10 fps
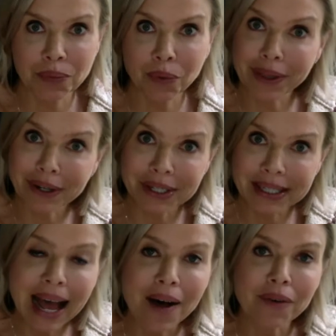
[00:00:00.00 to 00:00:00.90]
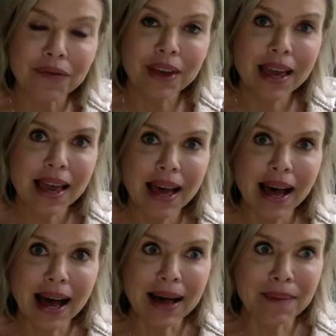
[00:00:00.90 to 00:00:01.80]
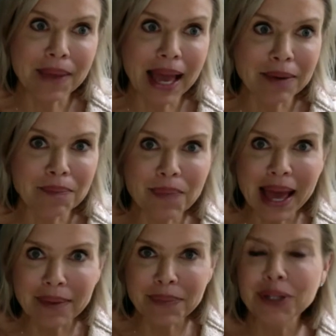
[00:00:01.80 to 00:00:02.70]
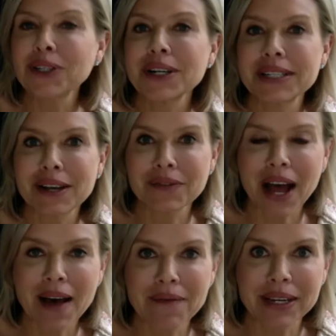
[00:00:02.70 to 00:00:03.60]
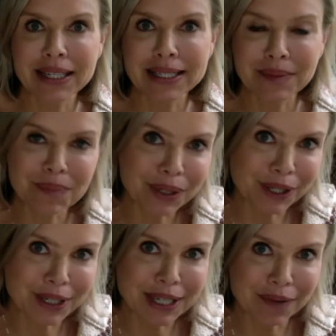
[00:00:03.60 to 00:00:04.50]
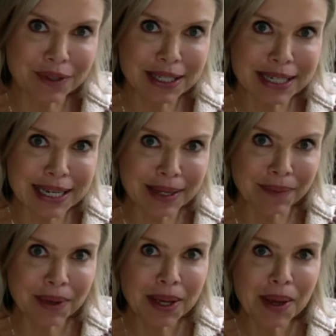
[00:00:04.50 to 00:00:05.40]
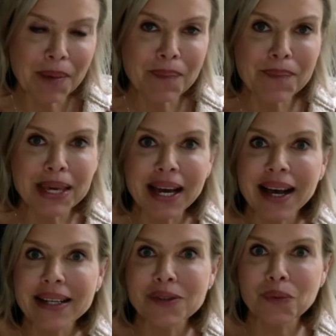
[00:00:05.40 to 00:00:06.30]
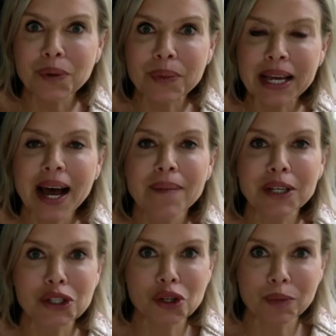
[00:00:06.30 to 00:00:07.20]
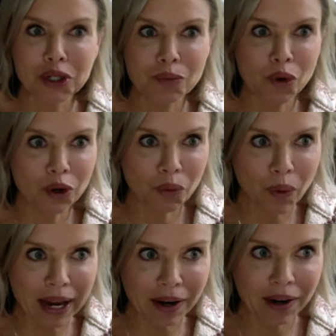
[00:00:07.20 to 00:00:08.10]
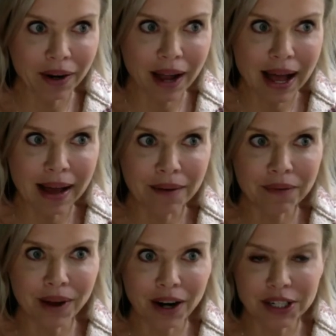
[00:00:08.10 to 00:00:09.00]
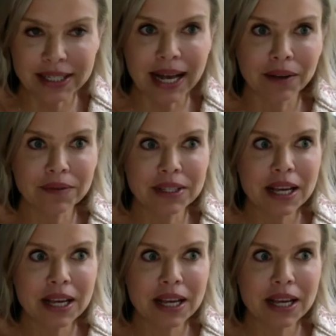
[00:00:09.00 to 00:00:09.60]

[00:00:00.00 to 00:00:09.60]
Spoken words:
with ourself, and build our self-confidence and build our self-esteem because we're becoming so much more aware of ourselves.